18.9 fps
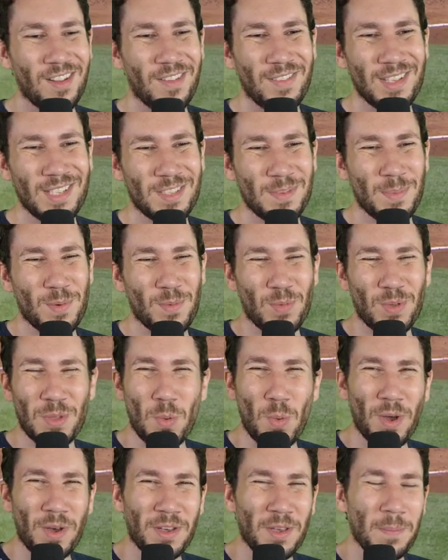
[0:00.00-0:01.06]
of these have been really
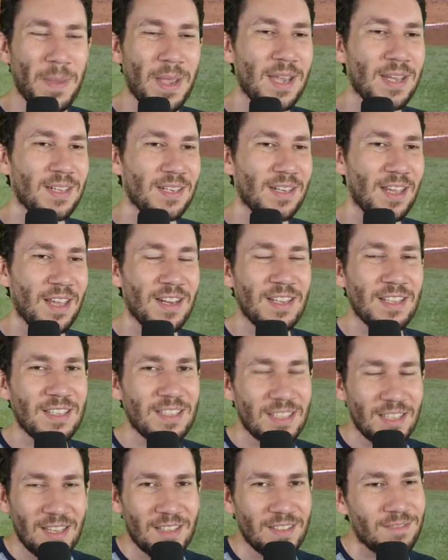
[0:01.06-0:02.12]
well commanded. And he,
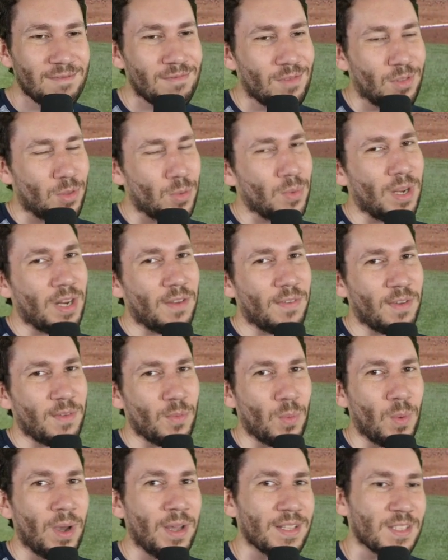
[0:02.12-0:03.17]
he threw ninety-five
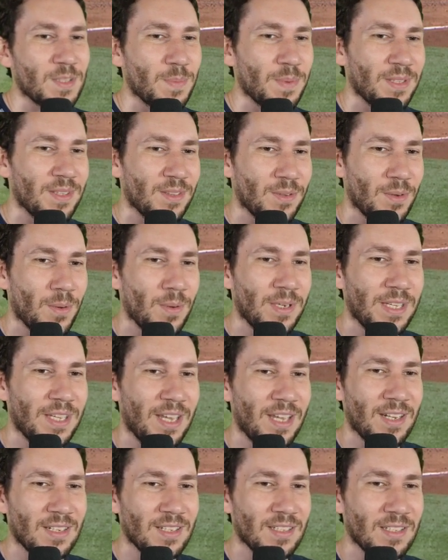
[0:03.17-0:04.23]
once, but throw it
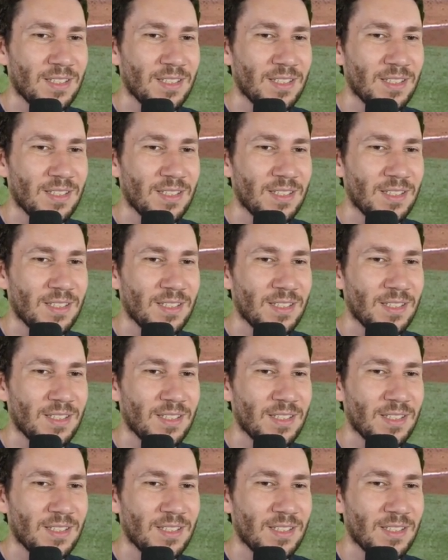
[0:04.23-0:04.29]
again.